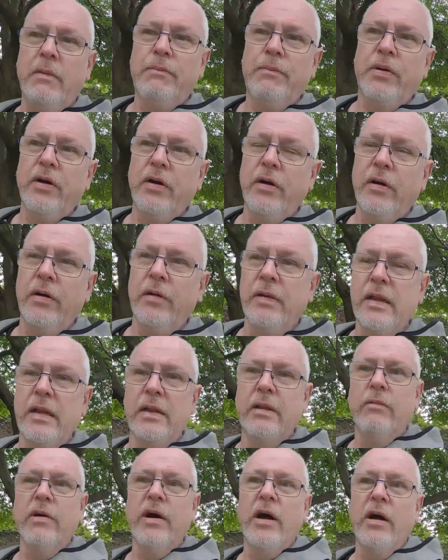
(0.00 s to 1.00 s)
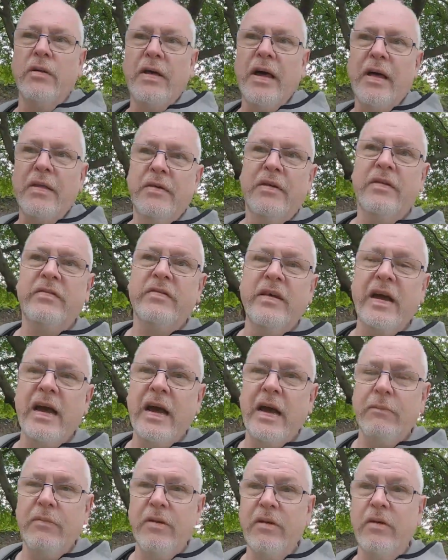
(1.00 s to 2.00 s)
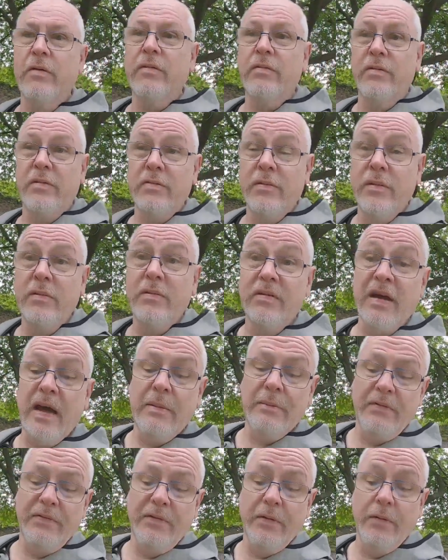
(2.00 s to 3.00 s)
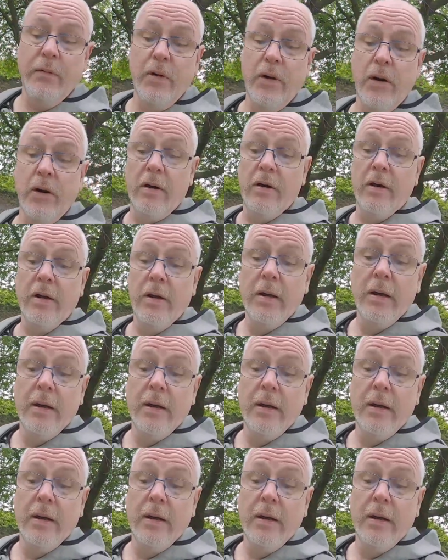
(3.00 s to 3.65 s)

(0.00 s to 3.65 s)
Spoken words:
port in the world at this time, you know, the time of the war.